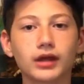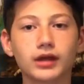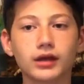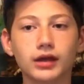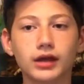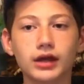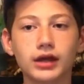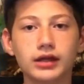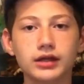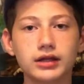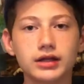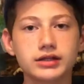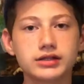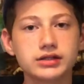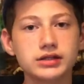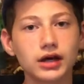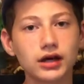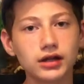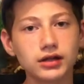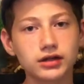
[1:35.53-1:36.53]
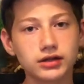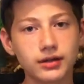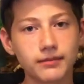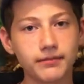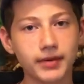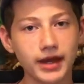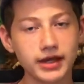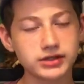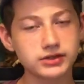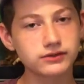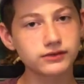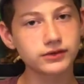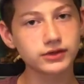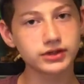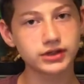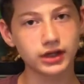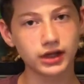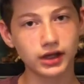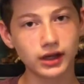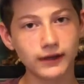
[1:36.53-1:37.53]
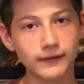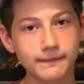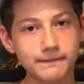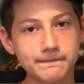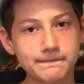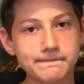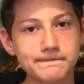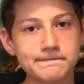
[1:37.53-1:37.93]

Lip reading: It's not the best for digging,